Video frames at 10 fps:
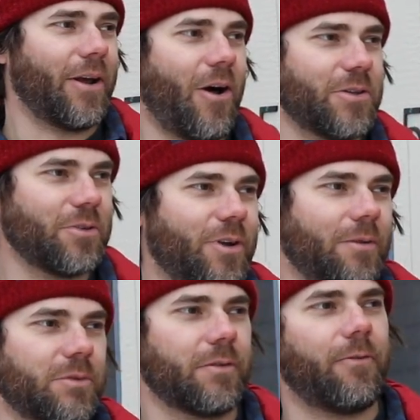it also
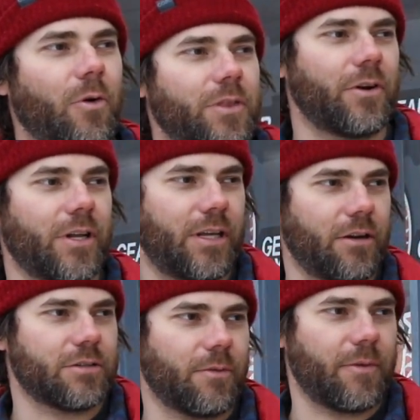comes with 430
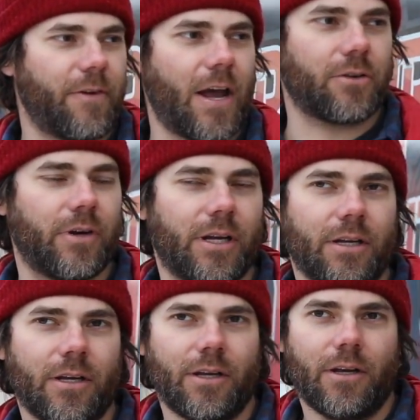gears from the factory.
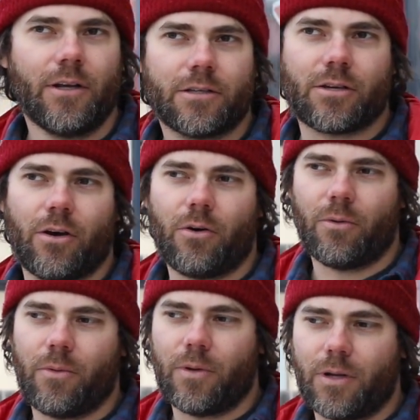
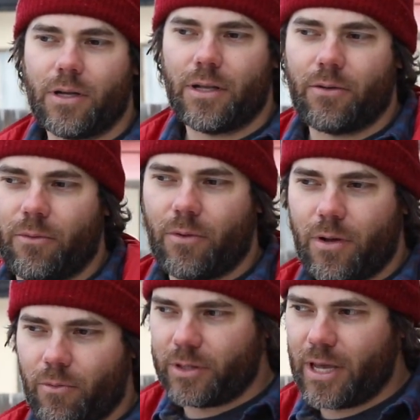So
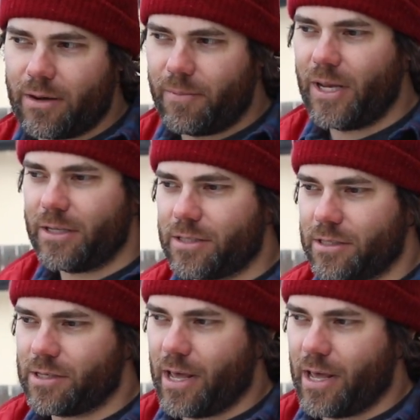what that means is